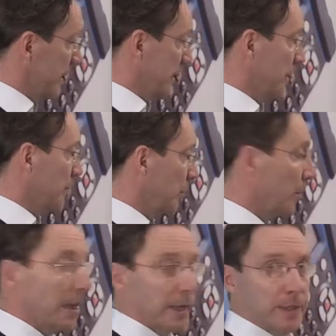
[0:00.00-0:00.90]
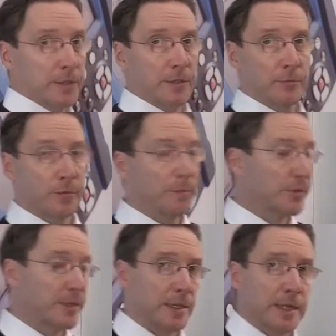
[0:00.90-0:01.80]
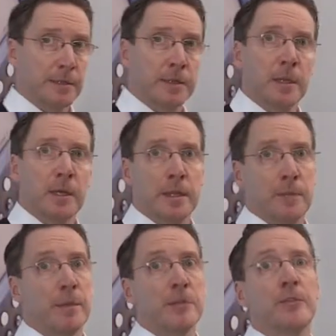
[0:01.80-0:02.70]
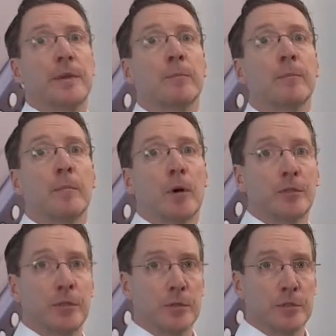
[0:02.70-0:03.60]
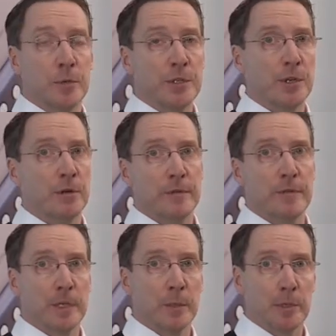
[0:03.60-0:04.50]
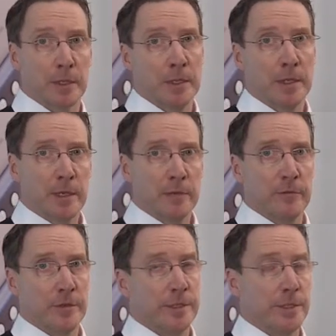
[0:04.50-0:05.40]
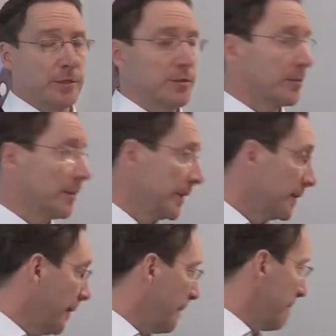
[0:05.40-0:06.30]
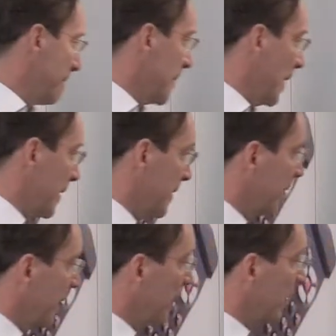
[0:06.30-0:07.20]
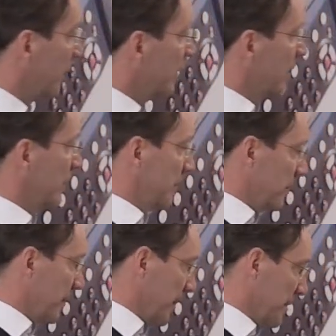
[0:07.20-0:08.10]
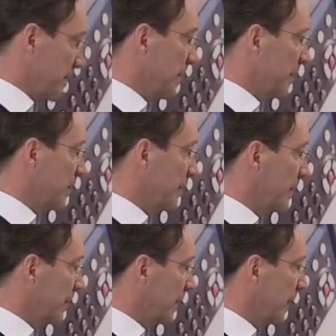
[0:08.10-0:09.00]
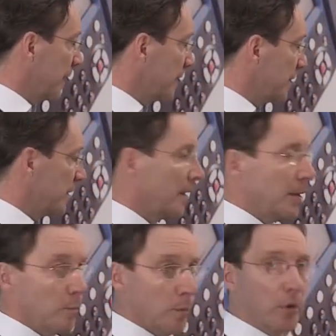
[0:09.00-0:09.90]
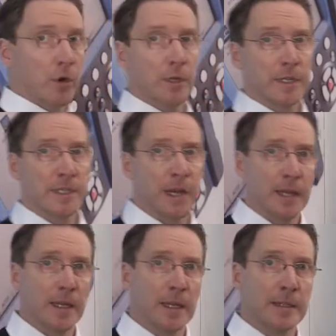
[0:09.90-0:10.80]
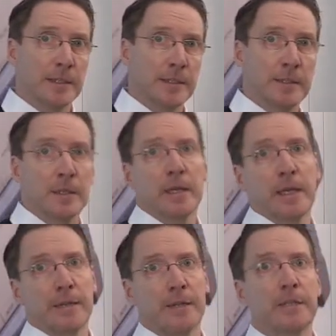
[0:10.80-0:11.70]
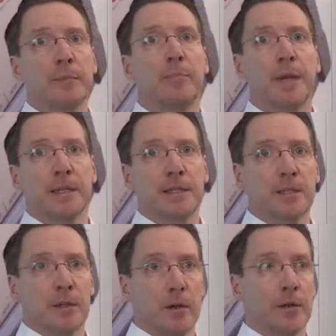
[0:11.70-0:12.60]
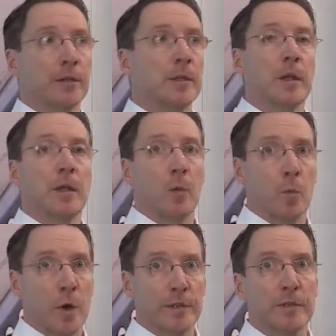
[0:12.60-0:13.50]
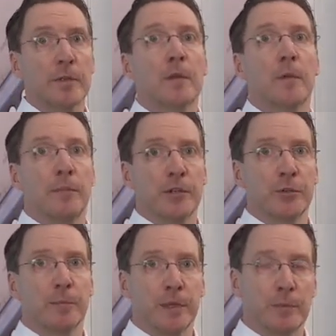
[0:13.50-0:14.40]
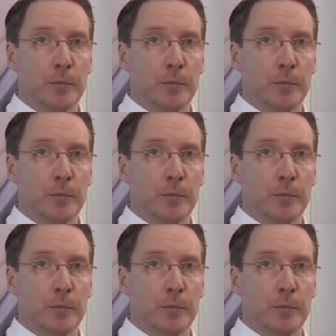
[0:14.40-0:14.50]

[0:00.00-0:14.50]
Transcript: and the blue icons represent the measuring modules which are available for the instrument. And they are, in special case, more or less highlighted, and that depends on what measurement